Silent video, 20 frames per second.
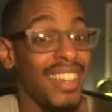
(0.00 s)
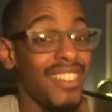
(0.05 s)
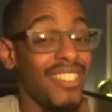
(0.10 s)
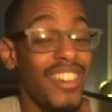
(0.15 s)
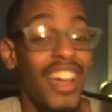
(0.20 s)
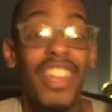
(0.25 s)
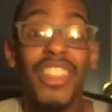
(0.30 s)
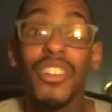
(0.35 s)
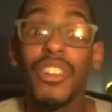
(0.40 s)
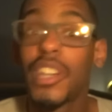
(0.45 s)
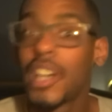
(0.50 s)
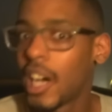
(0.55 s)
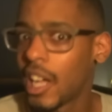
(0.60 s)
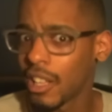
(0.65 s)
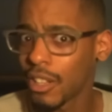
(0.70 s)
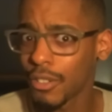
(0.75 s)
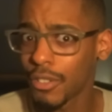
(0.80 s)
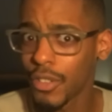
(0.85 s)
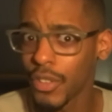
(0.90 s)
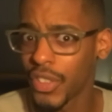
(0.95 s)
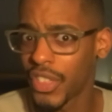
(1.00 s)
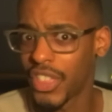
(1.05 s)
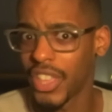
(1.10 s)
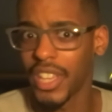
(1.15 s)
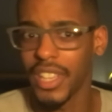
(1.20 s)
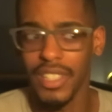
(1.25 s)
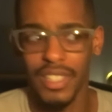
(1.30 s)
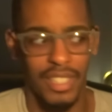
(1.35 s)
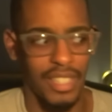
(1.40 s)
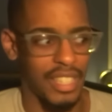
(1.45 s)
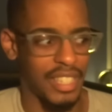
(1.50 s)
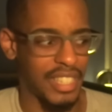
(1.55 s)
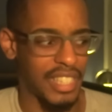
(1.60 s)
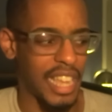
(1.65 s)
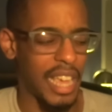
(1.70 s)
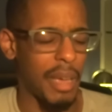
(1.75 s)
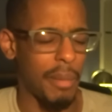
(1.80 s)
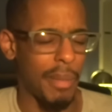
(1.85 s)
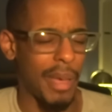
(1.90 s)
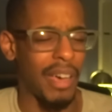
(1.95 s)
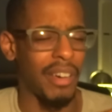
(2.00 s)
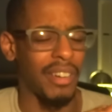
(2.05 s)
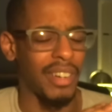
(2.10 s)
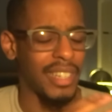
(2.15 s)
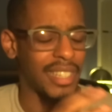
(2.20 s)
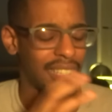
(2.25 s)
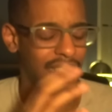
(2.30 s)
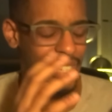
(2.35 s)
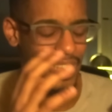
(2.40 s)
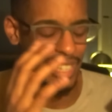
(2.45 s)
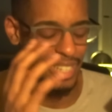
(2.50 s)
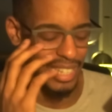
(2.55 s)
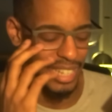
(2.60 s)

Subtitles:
rather colorful things to say about it.